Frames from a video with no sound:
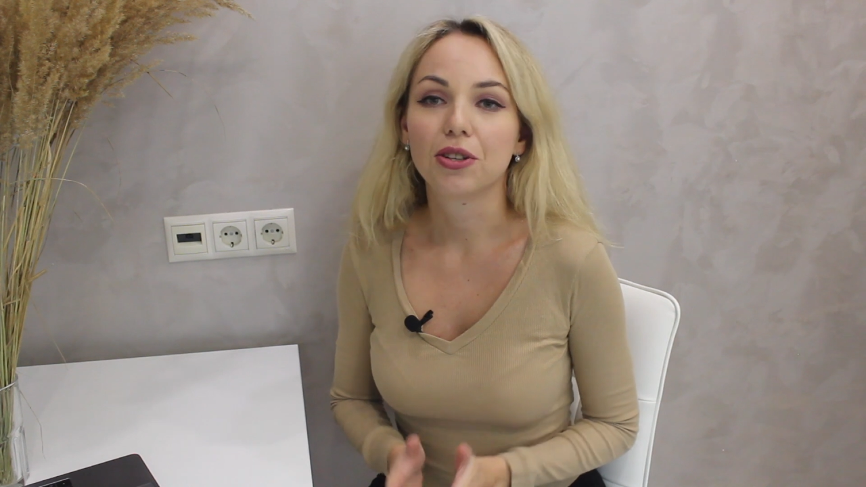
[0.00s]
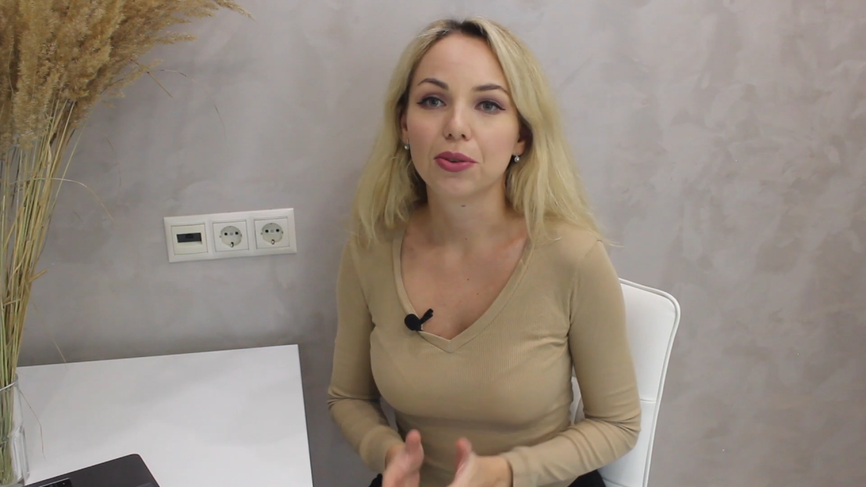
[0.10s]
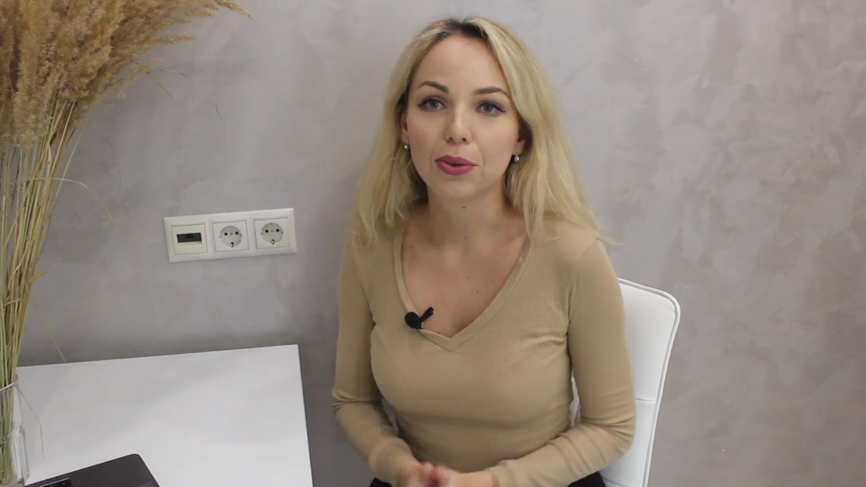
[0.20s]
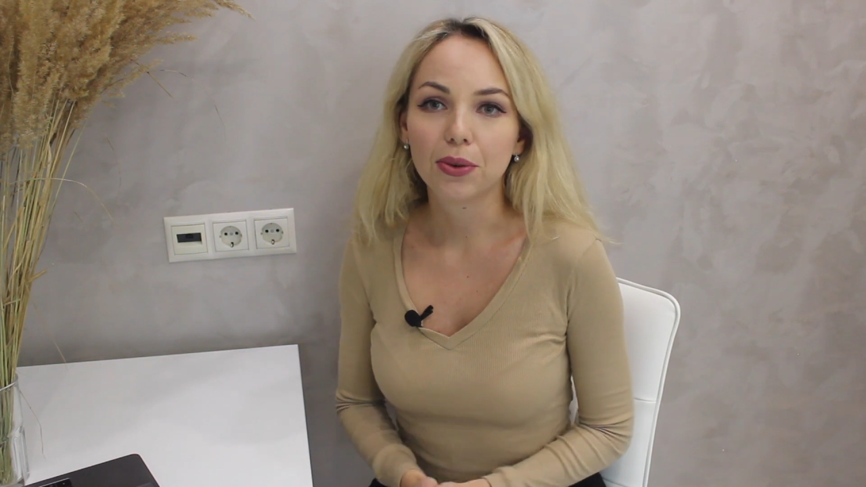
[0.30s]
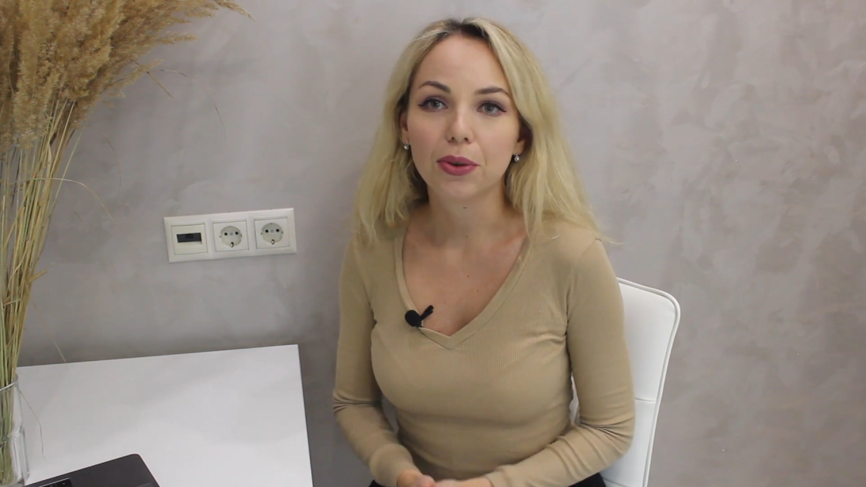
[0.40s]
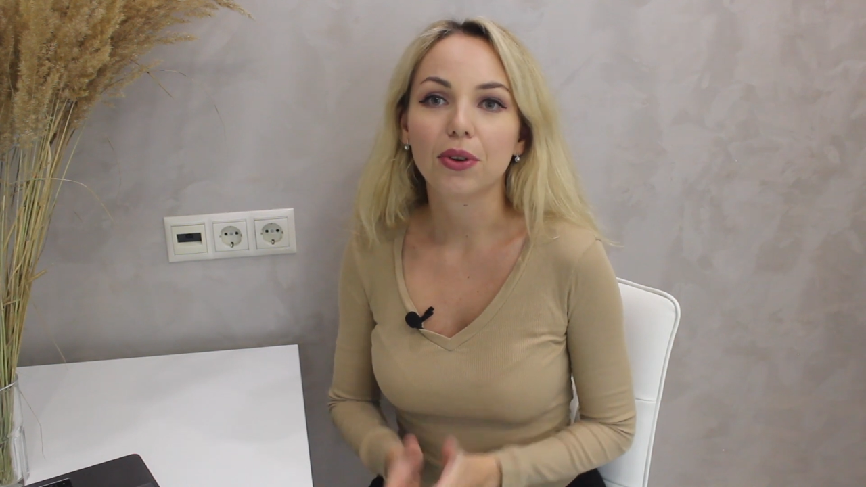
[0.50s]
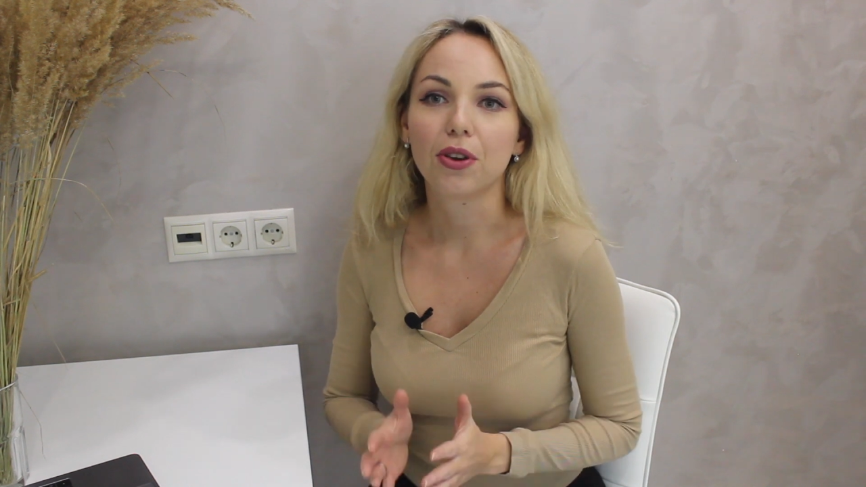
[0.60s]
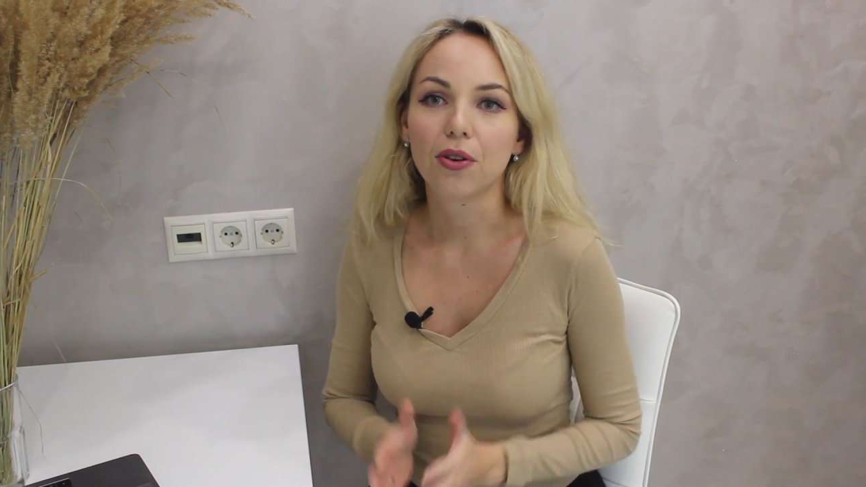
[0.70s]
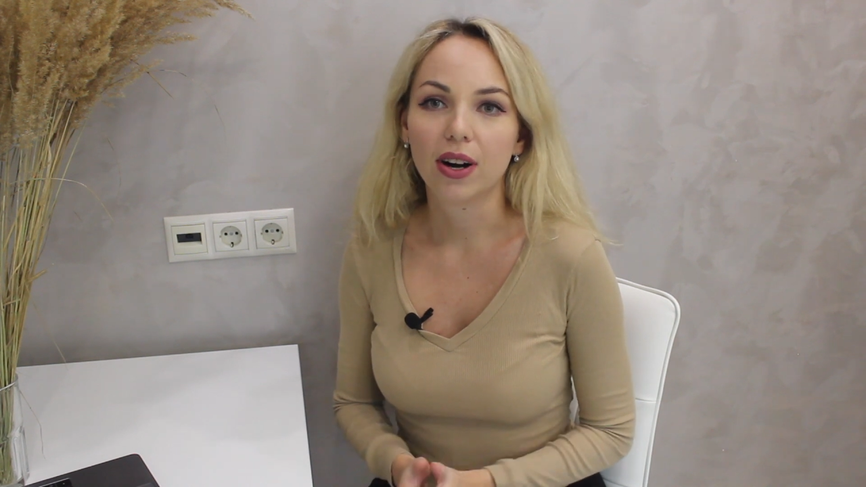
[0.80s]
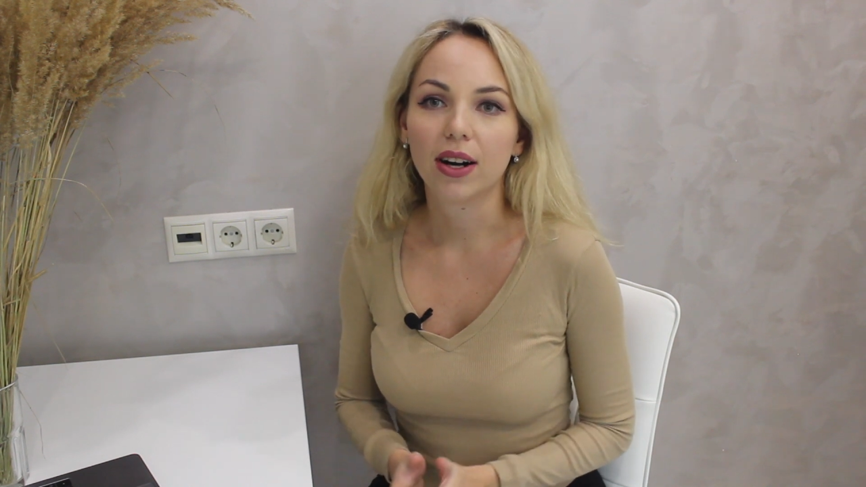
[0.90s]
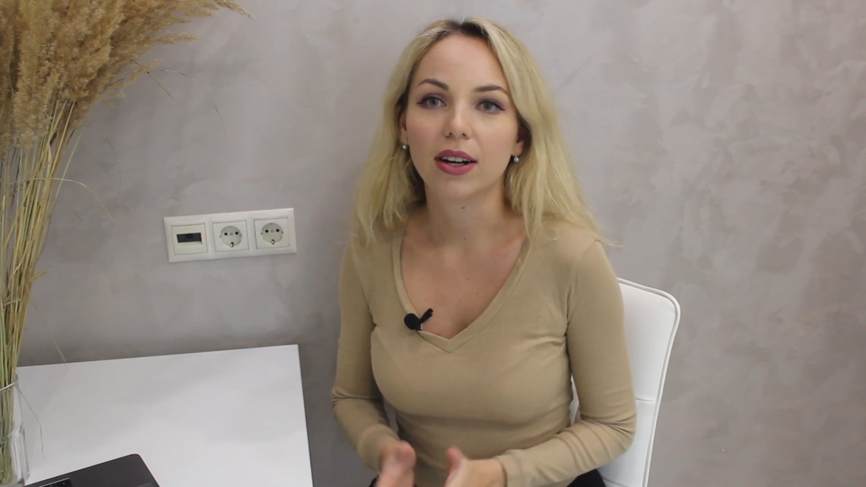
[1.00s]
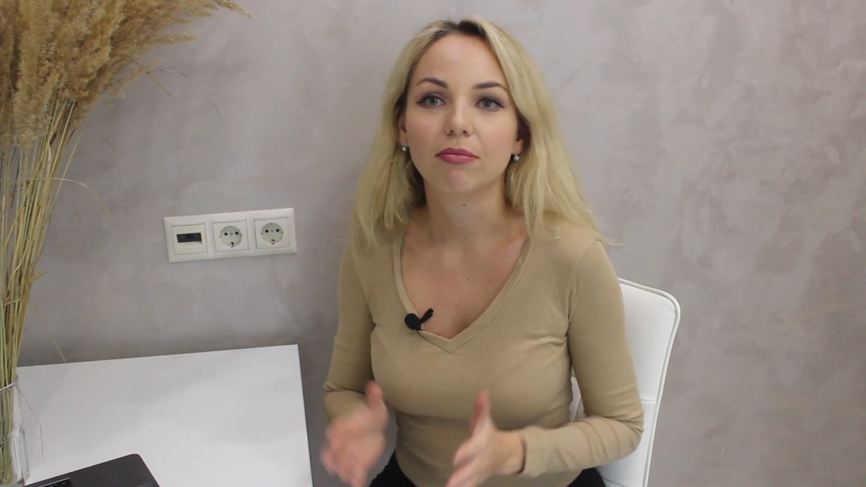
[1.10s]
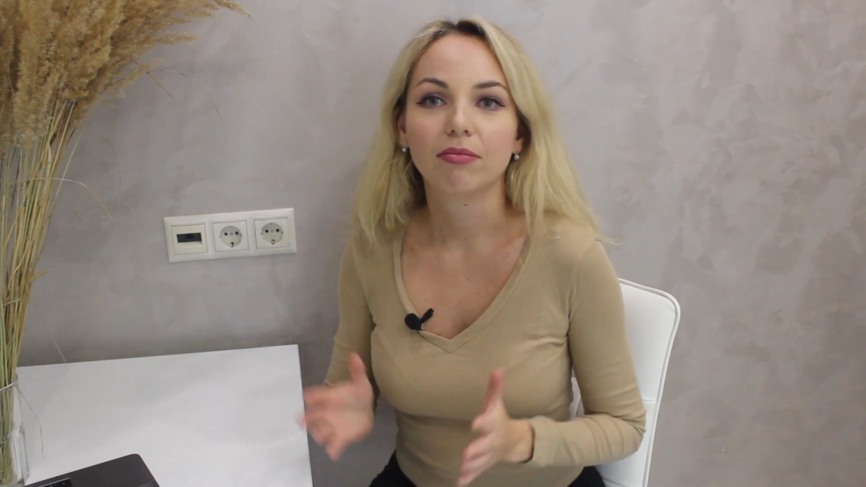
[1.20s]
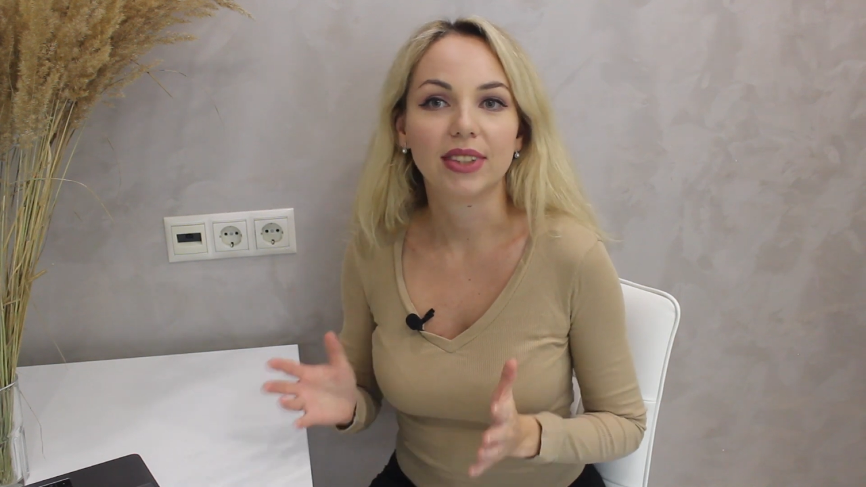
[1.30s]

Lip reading: to your